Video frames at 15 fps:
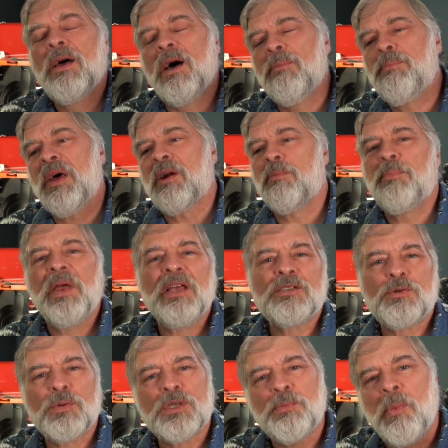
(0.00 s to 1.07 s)
a better
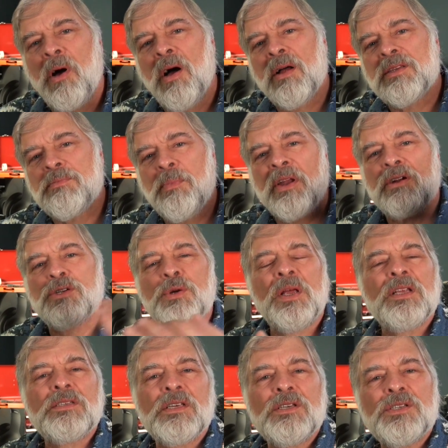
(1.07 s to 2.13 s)
bass response, better
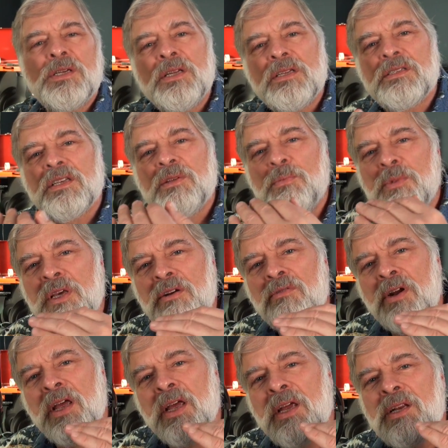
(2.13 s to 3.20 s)
transition into the
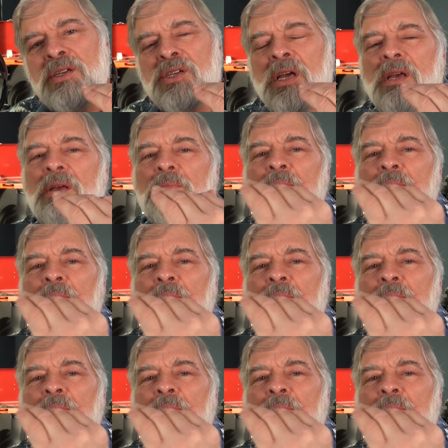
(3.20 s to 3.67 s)
mid-range,